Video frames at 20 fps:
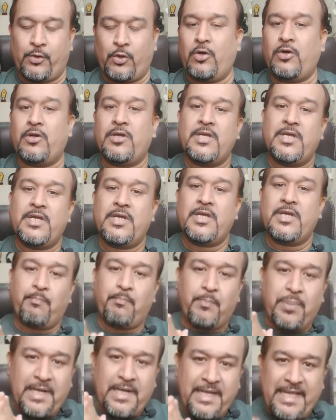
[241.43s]
you know.
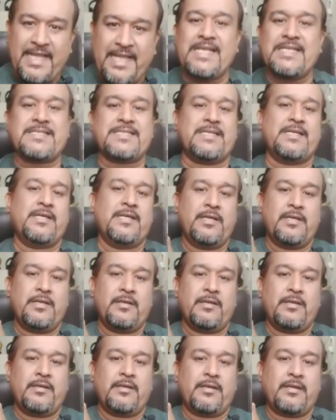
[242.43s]
Please
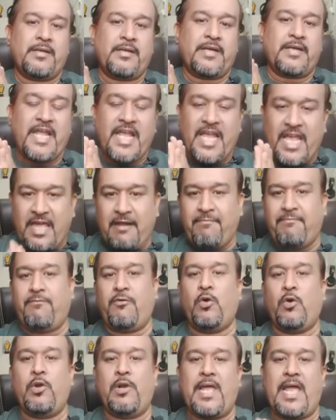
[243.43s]

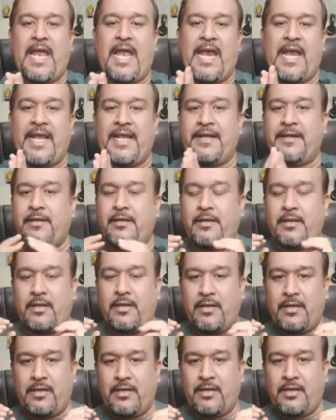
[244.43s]
careful and
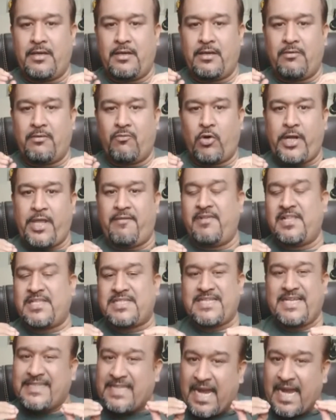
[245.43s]
what I
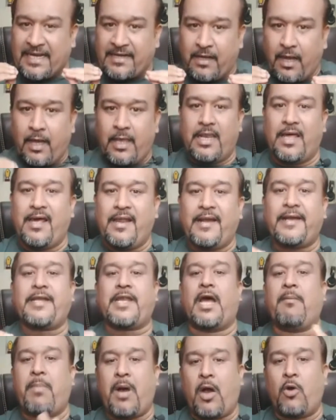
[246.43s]
will say, that
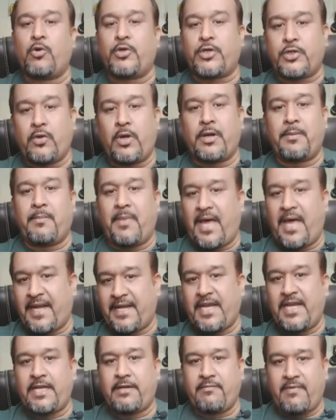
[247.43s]
alert about your
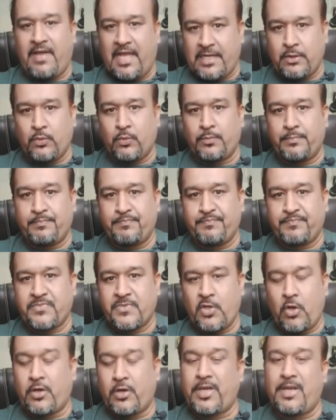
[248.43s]
market value.
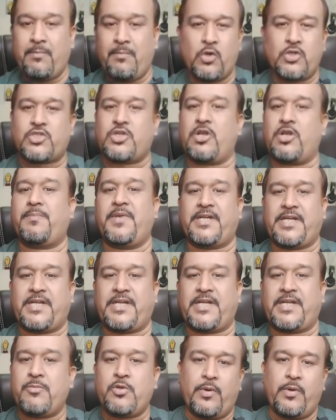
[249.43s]
Okay, most of the
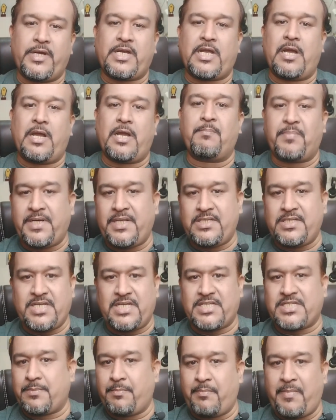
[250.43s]
time your company
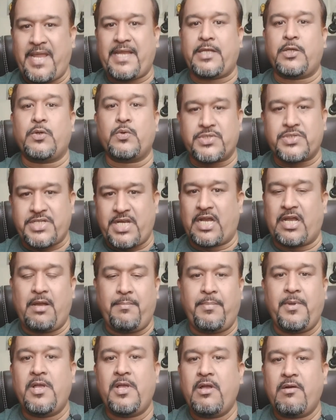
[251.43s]
just make you stuck
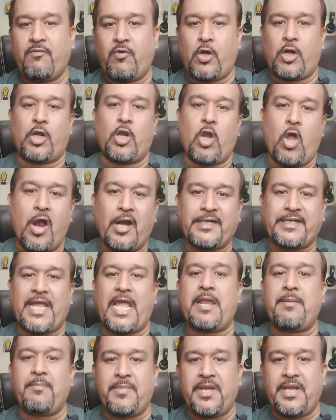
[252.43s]
up for long
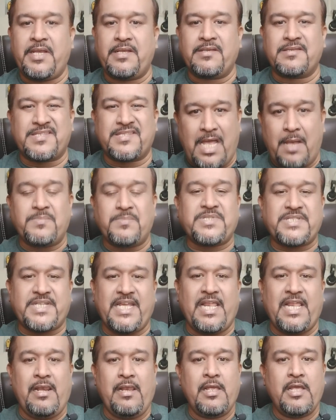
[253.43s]
time in some
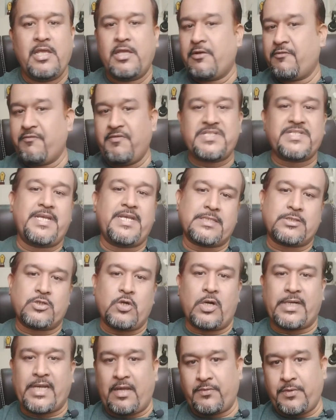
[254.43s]
skill which does
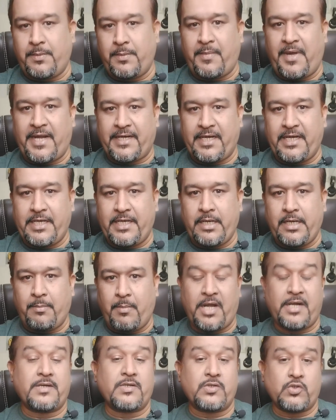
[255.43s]
not have the market
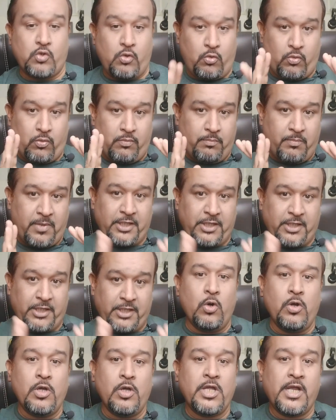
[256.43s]
demand. So
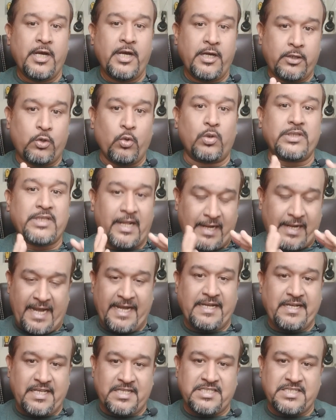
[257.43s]
Madhu took the
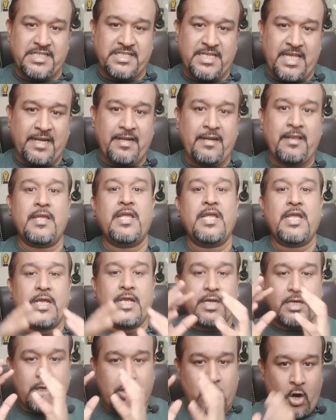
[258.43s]
right decision,
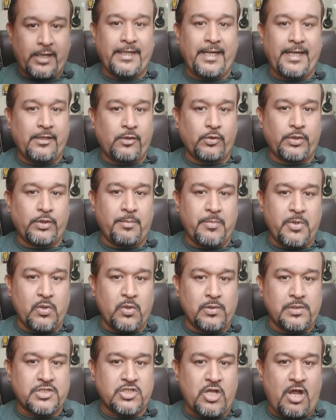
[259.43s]
got into the
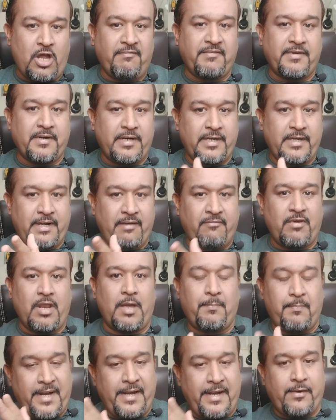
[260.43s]
MuleSoft
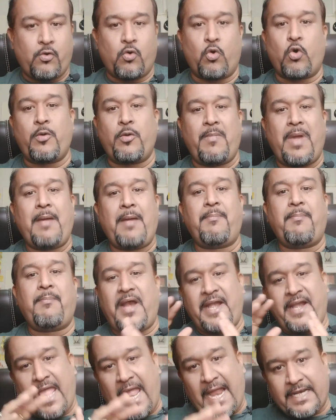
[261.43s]
development roadmap
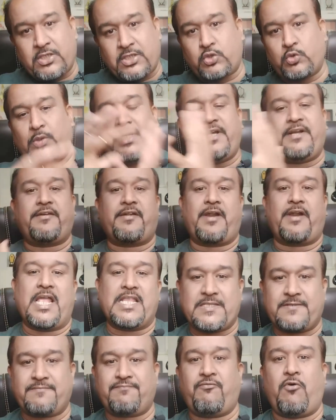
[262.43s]
and actually
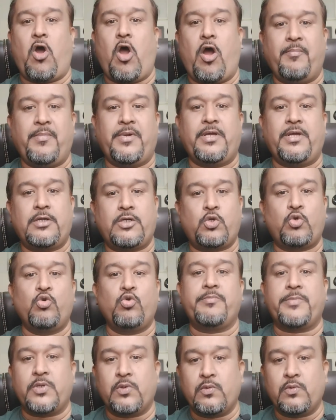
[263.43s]
transformed to
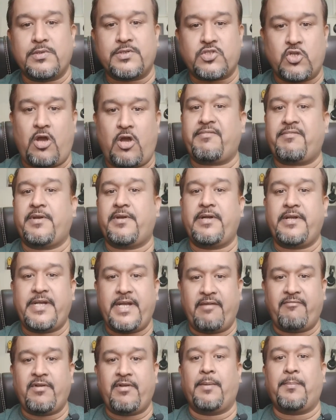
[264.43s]
MuleSoft
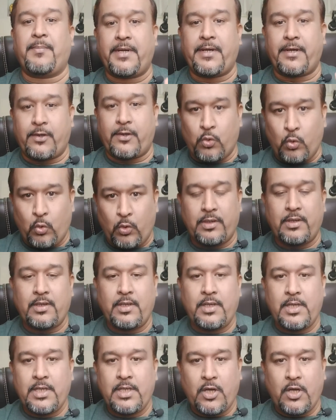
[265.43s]
developer role.
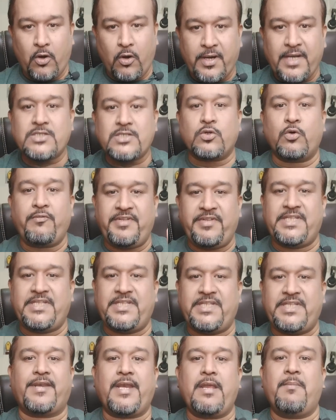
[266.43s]
Okay, so
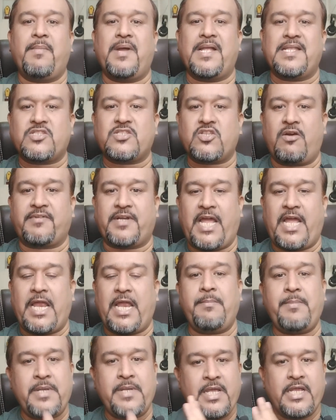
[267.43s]
within 3 months of
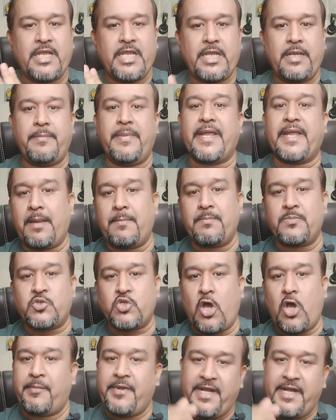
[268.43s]
time, he became
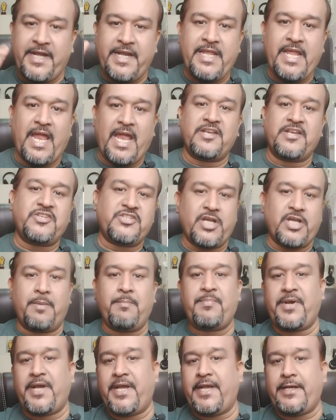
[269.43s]
job ready and
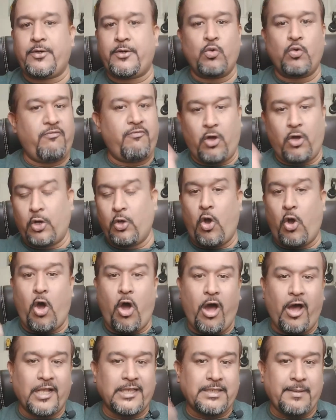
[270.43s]
jumped into follow
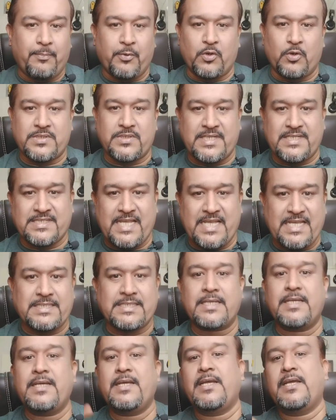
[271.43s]
all the
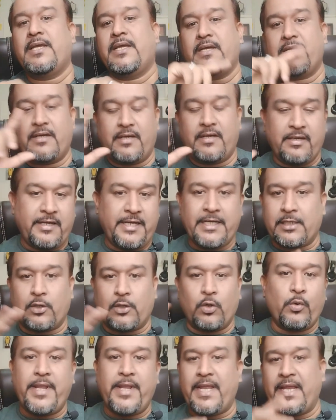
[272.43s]
processes,
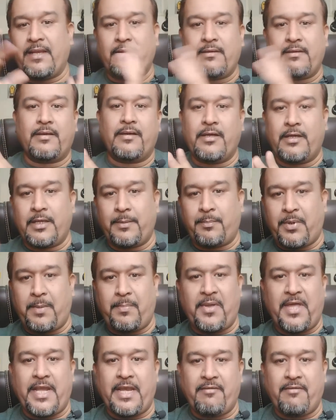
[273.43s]
including
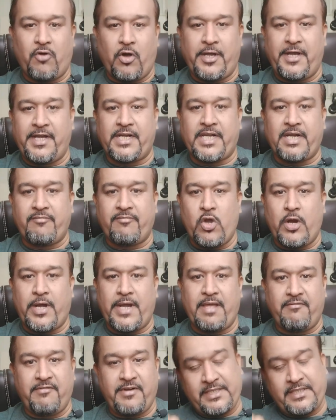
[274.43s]
preparing for interview
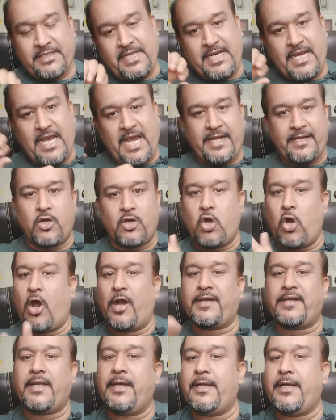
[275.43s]
and everything, and
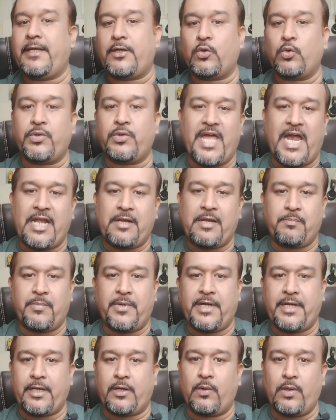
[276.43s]
got into that
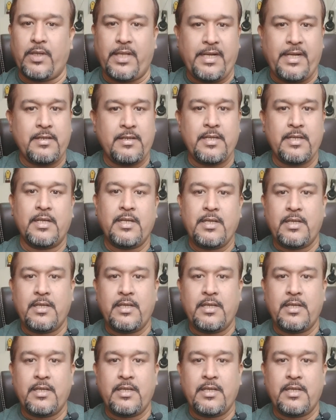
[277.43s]
particular